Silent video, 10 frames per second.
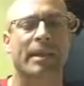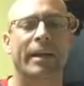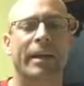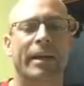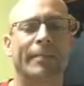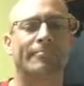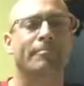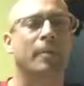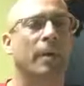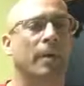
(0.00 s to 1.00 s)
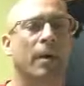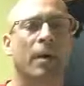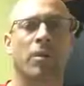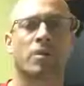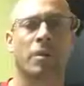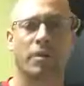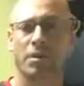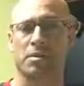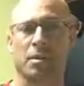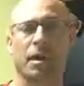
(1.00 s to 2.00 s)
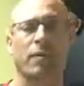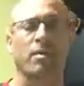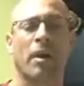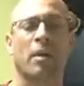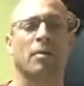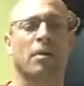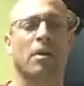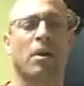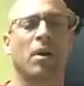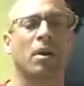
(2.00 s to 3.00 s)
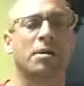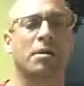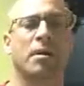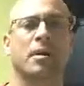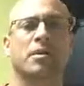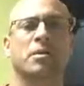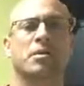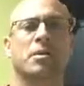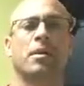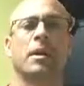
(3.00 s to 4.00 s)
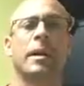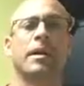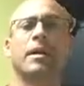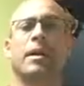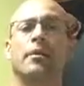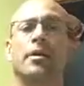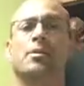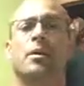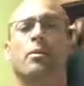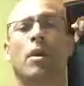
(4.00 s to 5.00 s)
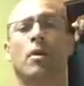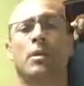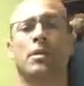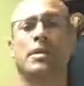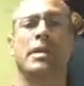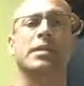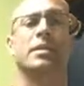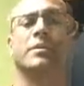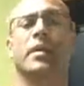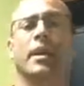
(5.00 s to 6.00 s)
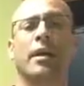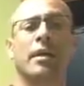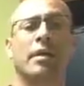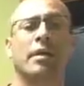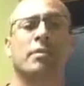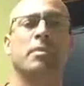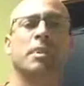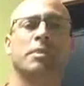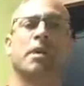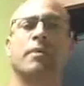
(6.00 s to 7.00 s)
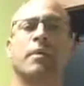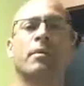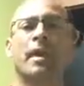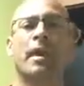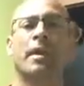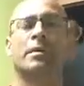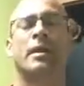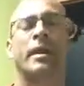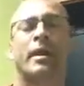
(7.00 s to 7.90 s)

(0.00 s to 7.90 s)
Our services are covered by almost all insurance, and certainly if you're someone that sees this video that's been suffering with headaches